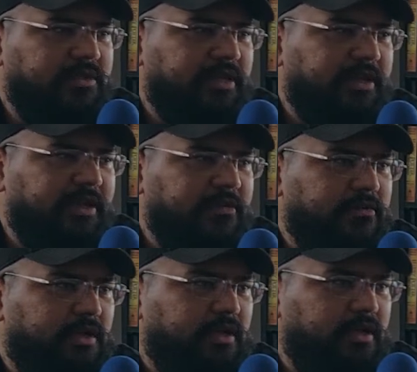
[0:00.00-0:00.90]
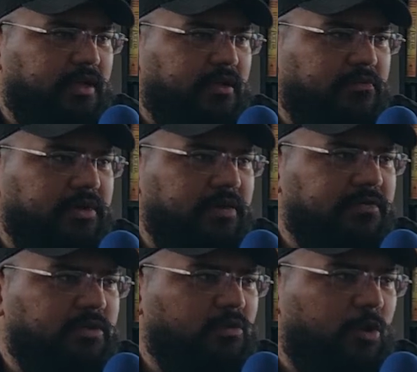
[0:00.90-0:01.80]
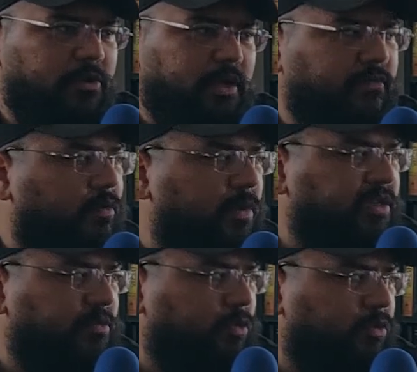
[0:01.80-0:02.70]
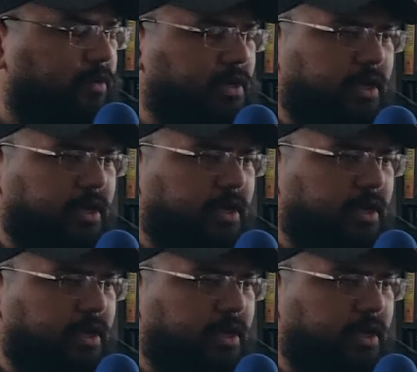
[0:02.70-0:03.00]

say, leaves you wanting for much more.